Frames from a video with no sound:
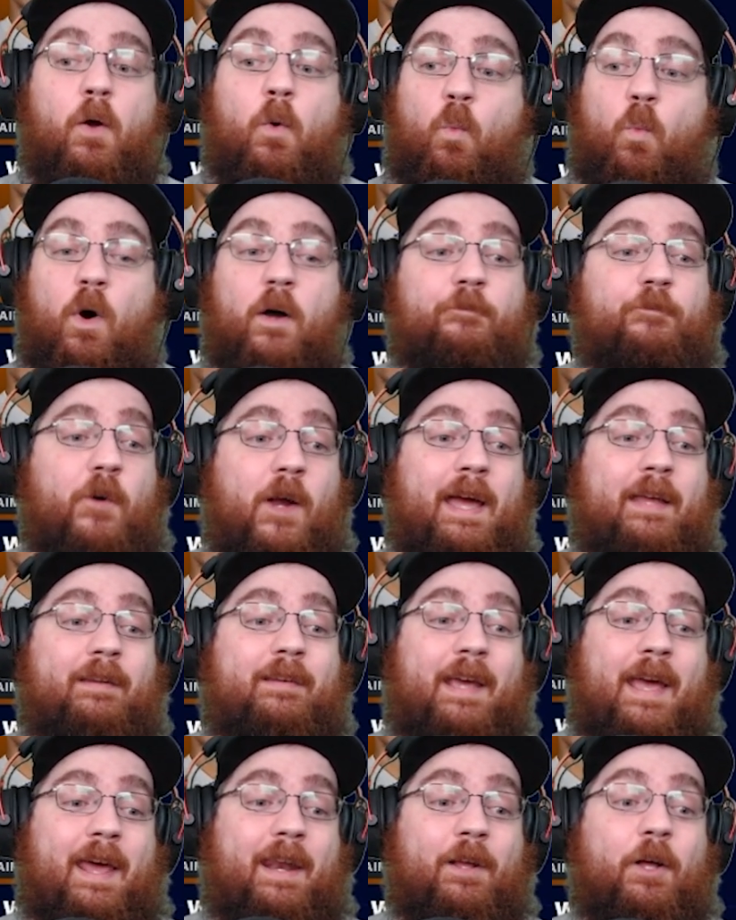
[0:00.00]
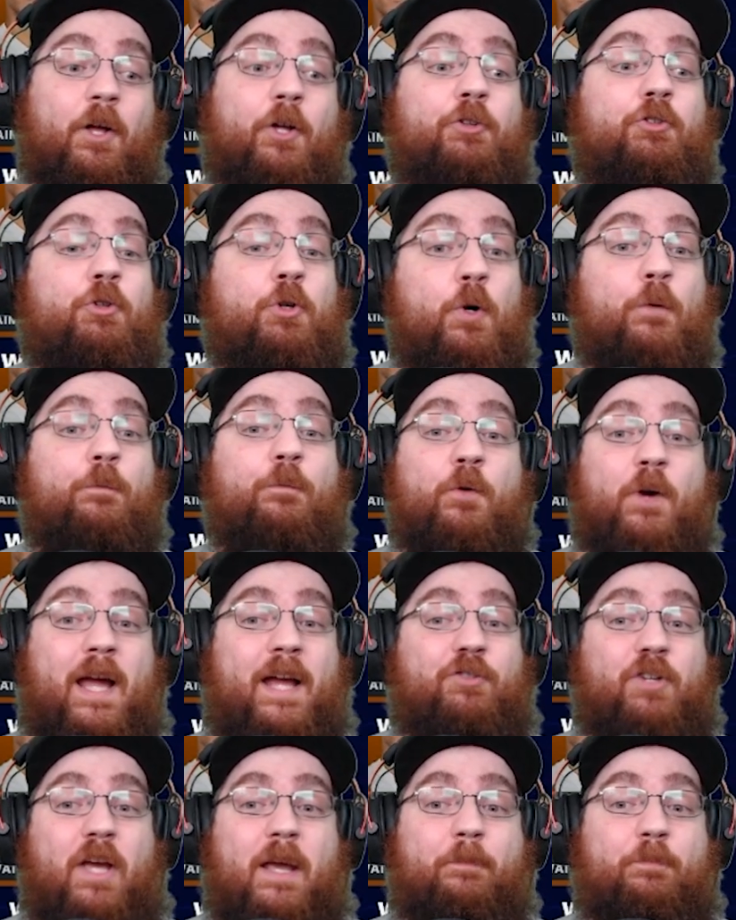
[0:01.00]
One for Tannehill, two for A
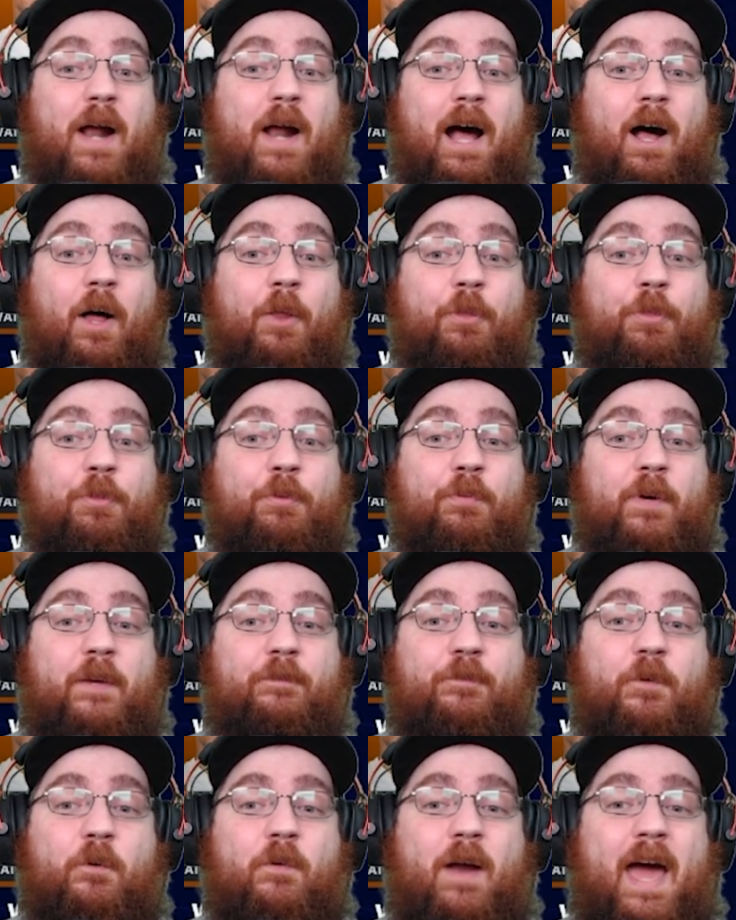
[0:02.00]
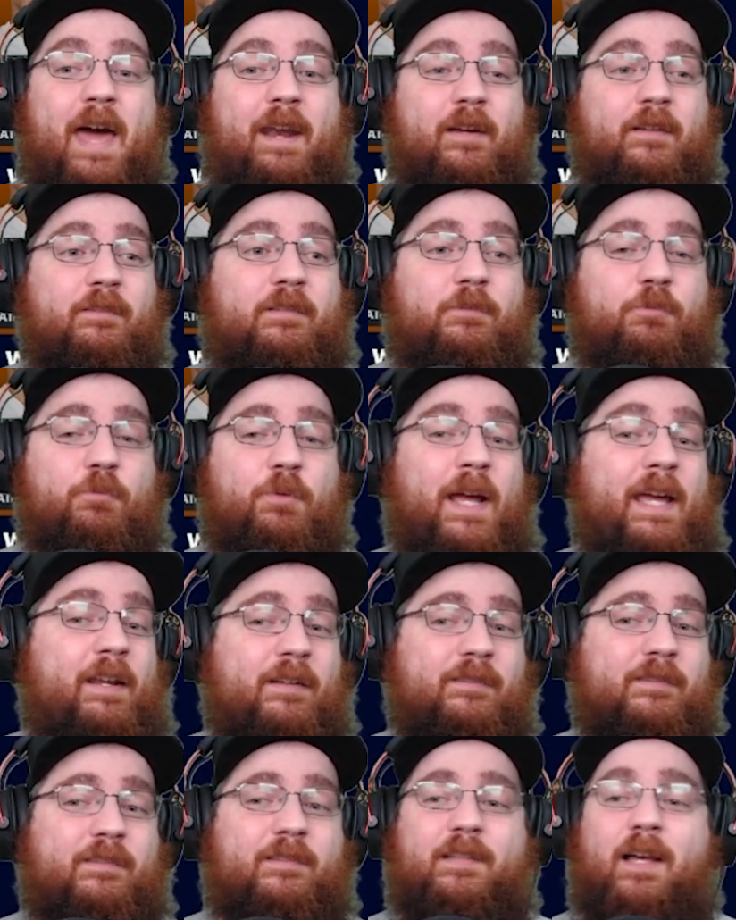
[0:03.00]
J. Brown, three for Radunz,
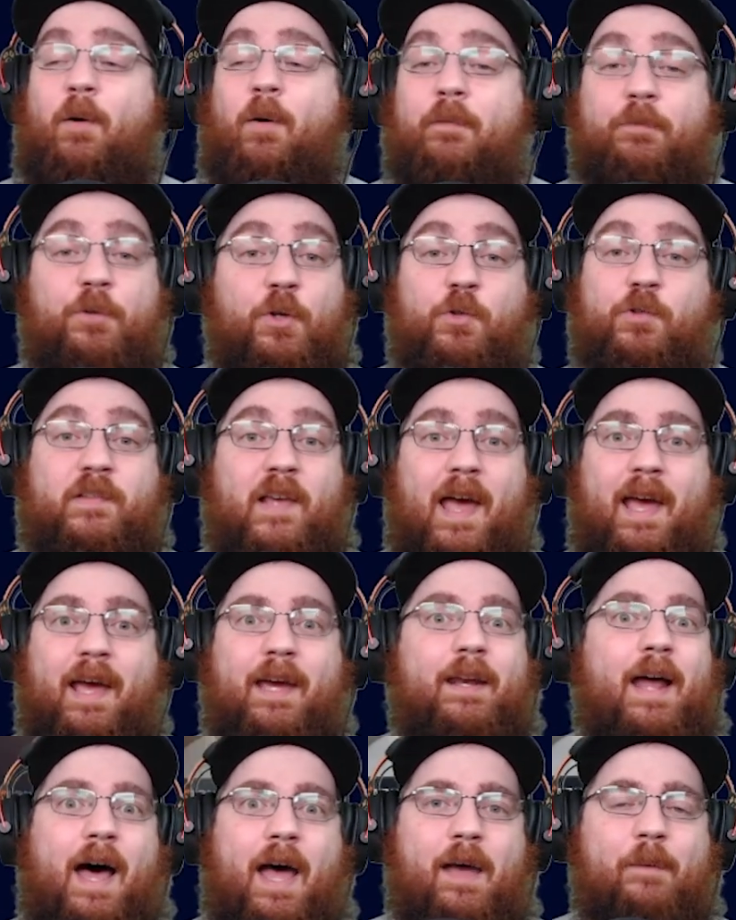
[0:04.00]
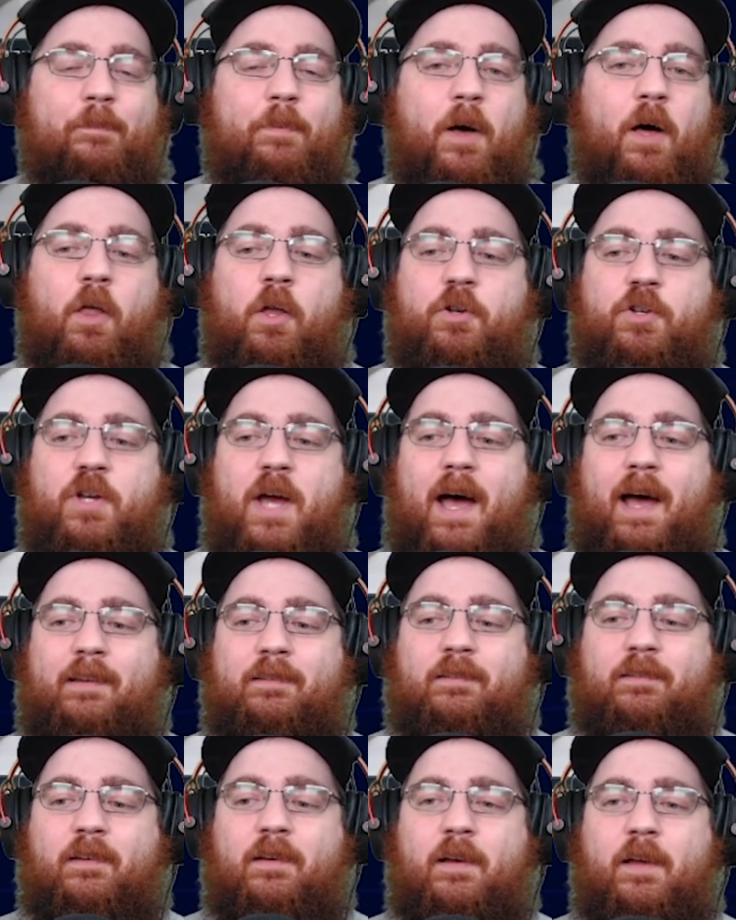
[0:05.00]
Radunz, however you say it, I
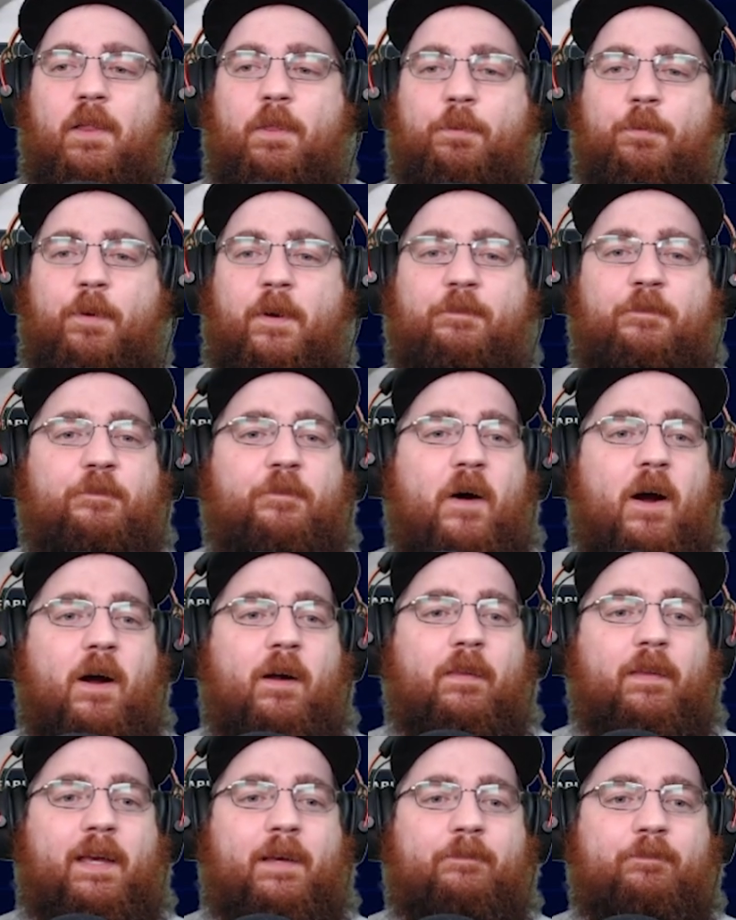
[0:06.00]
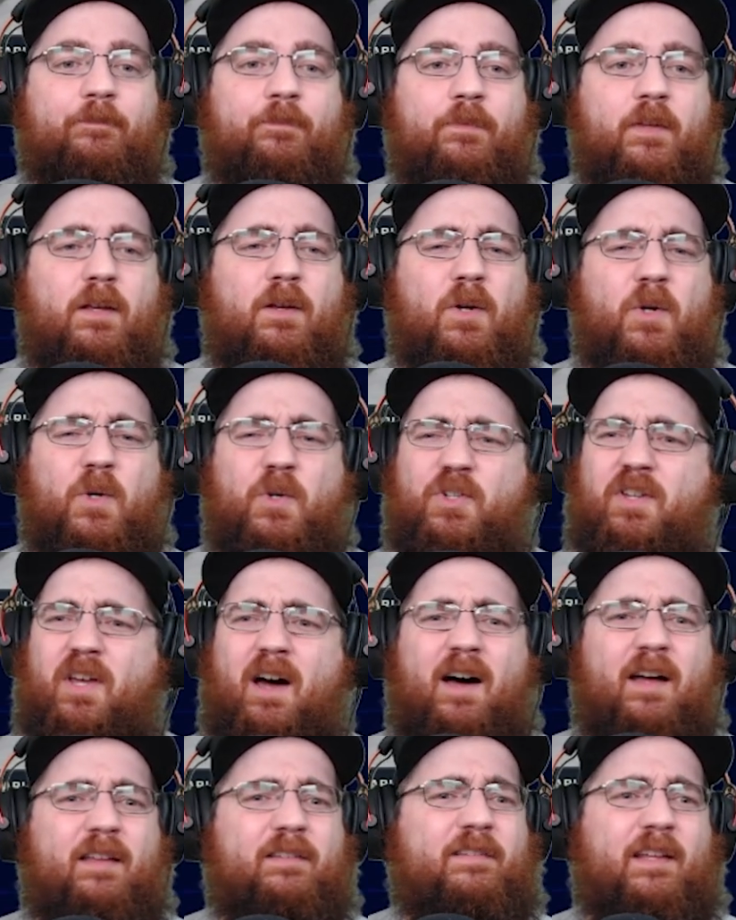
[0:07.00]
apologize. Three for Farley,
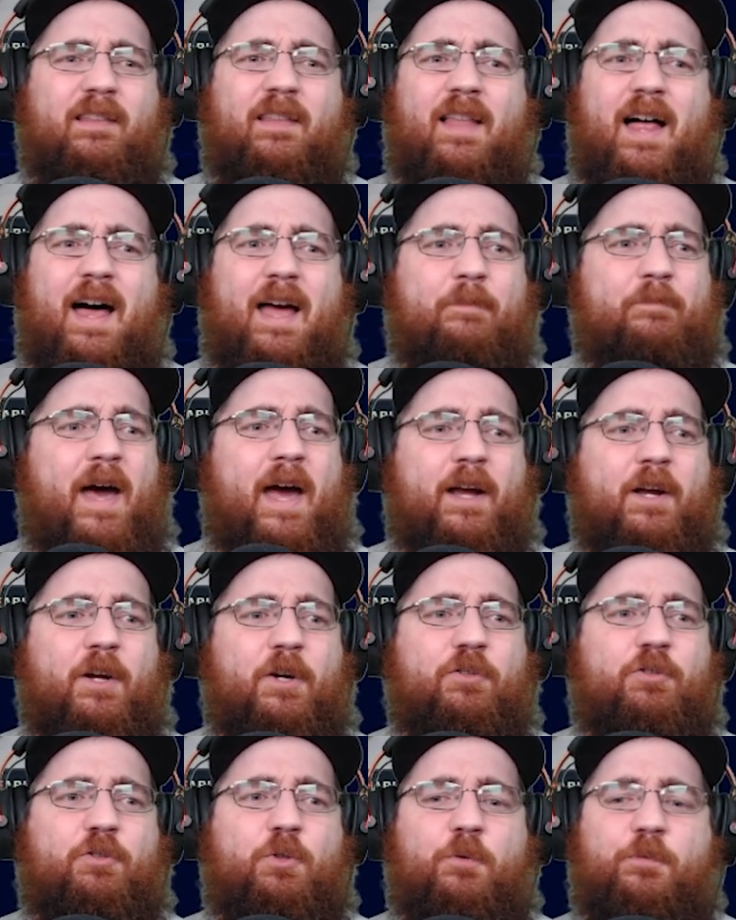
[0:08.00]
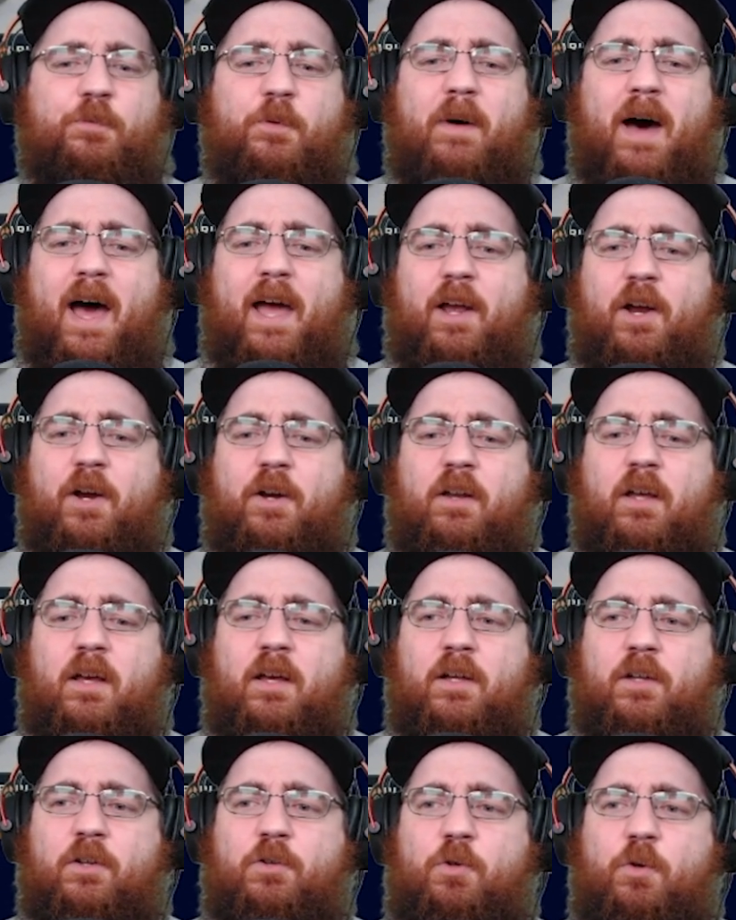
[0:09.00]
tons at linebacker, two for Bayard,
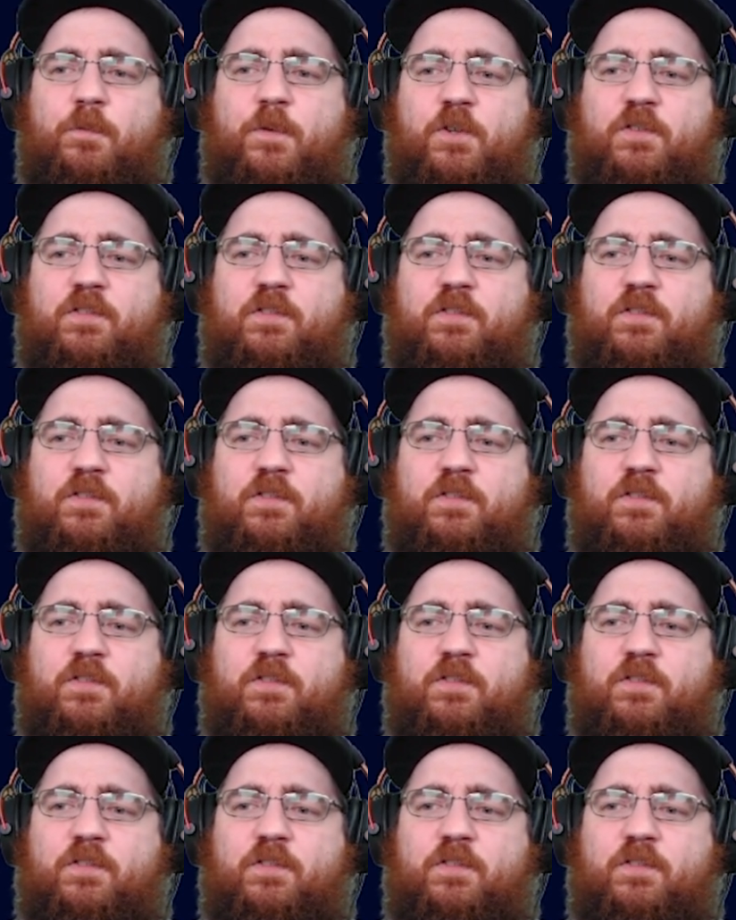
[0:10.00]
two for